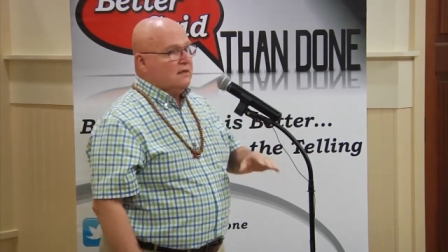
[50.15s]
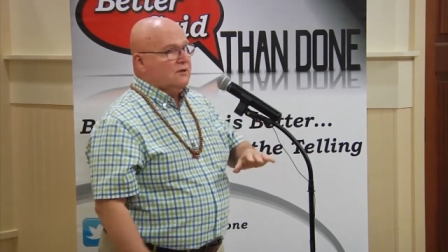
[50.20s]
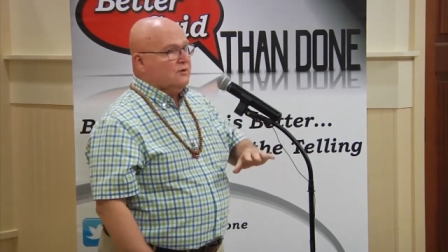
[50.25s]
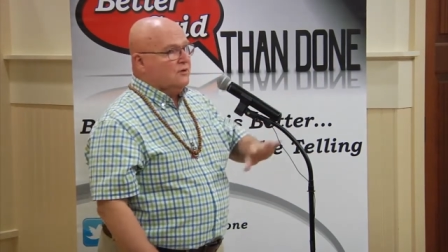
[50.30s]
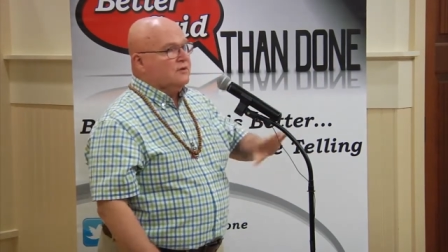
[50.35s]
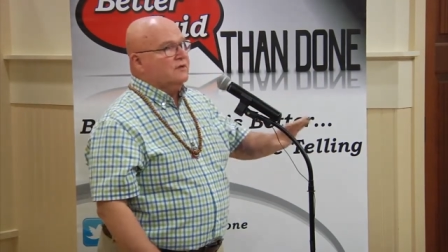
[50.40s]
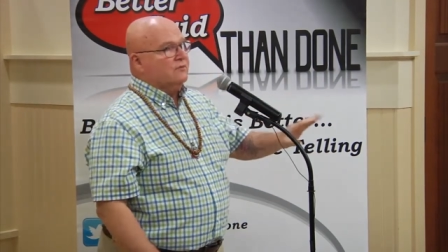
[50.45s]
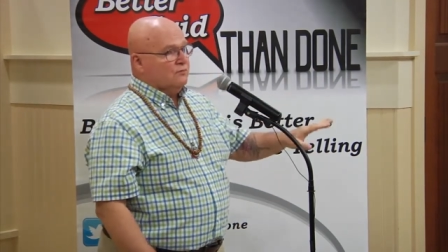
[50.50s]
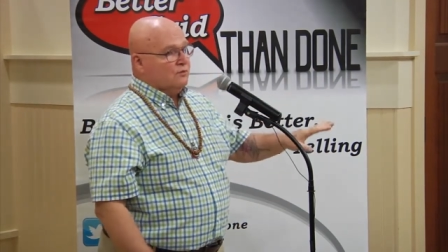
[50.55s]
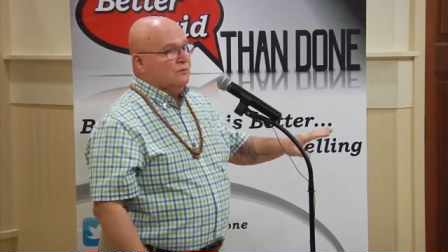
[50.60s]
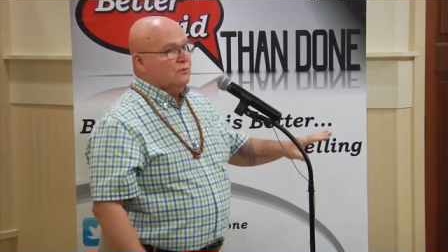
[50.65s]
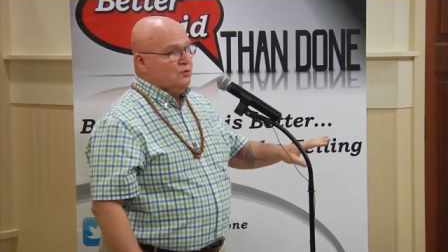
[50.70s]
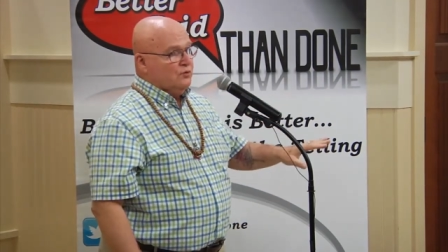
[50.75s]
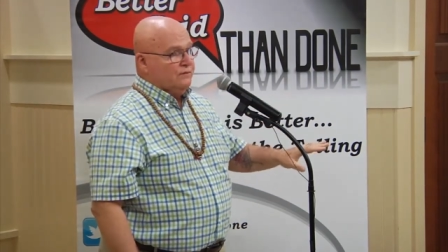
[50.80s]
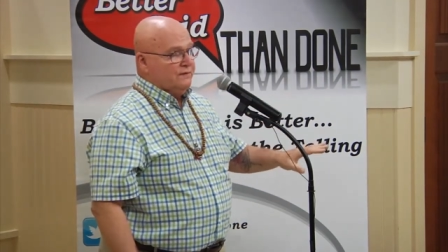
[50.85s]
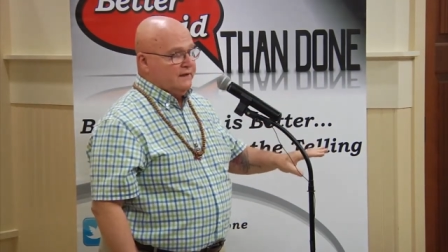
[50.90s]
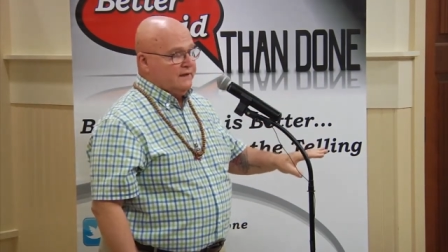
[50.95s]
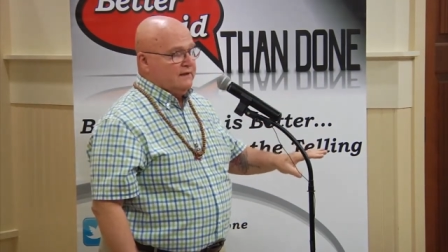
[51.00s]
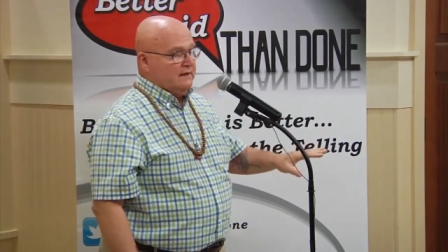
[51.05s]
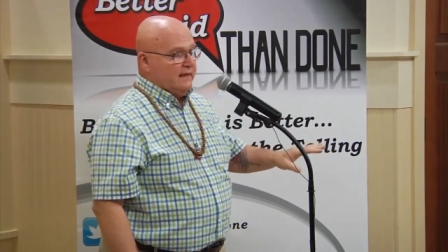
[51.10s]
you can
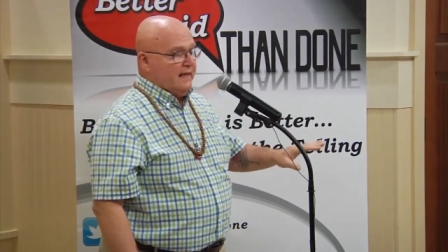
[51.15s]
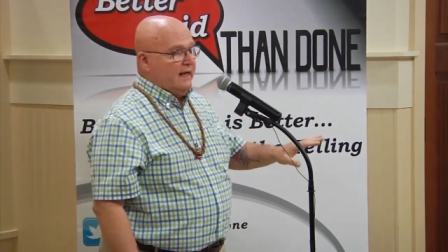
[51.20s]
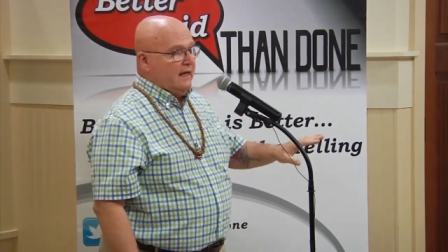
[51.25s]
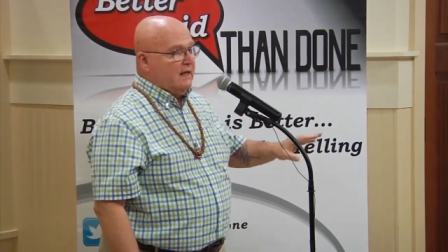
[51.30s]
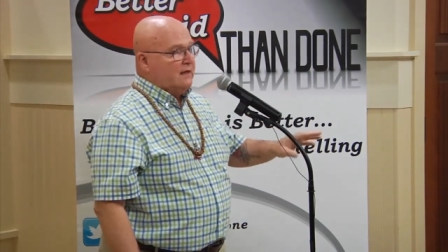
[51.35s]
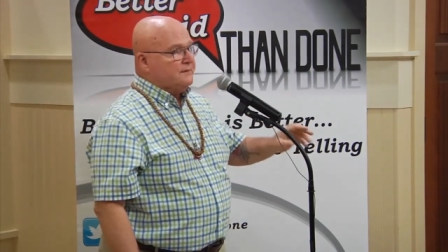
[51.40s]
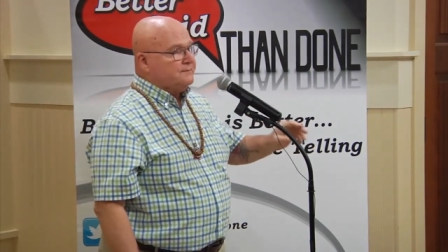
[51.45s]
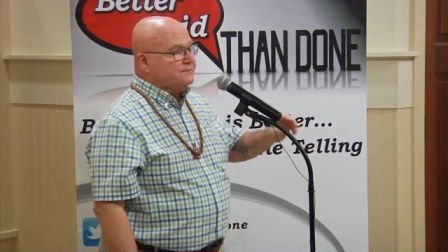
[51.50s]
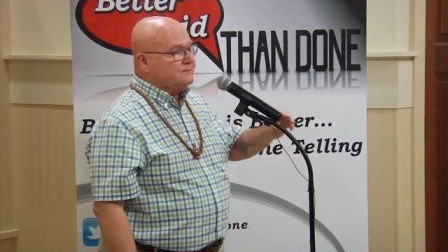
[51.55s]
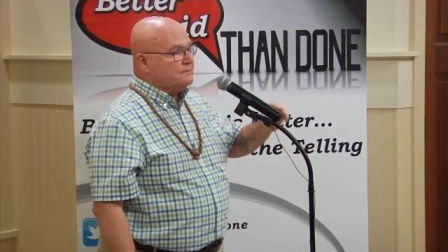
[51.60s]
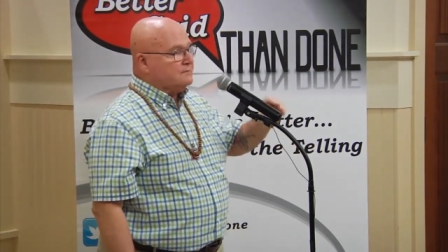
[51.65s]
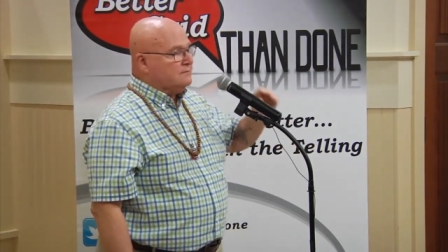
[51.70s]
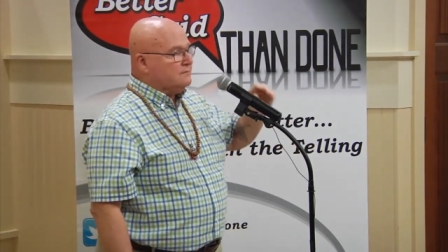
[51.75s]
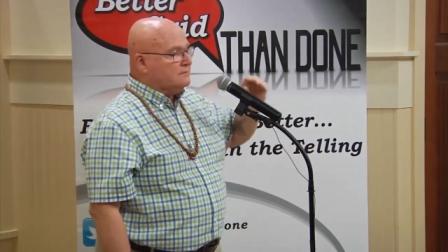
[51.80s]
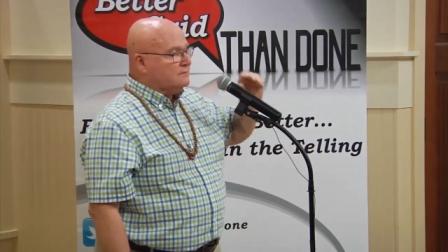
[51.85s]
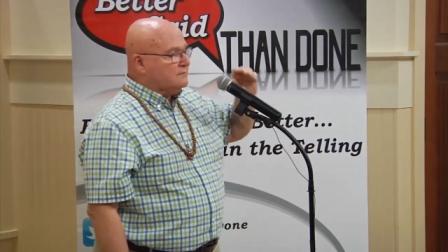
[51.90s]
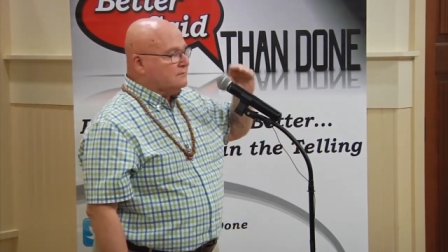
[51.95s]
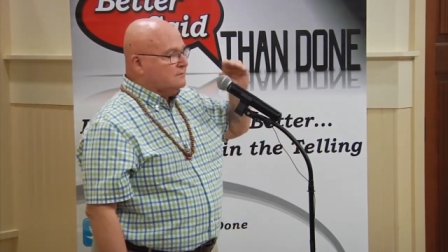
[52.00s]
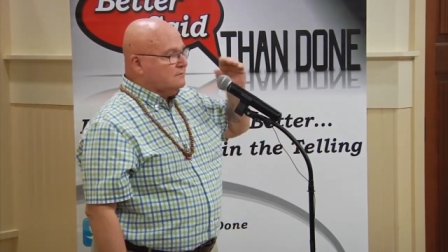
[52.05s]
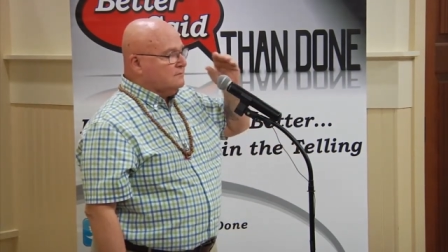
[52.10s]
remove it
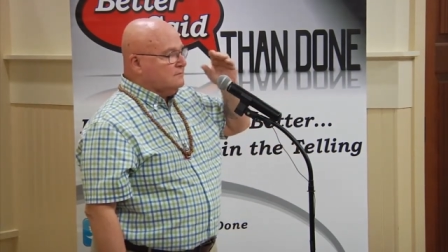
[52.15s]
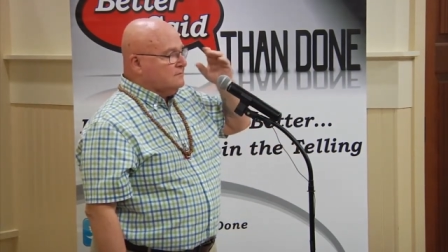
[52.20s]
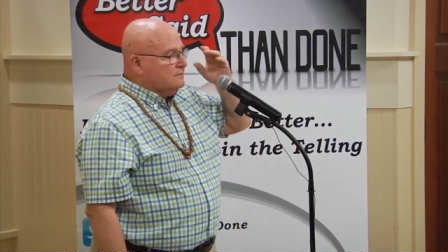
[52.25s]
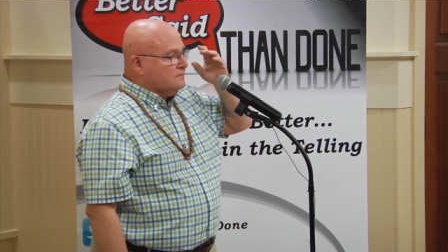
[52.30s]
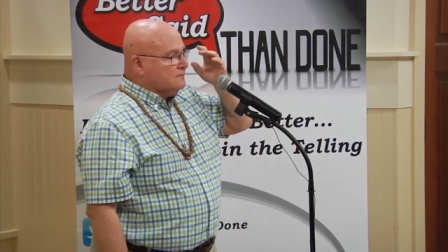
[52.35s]
now.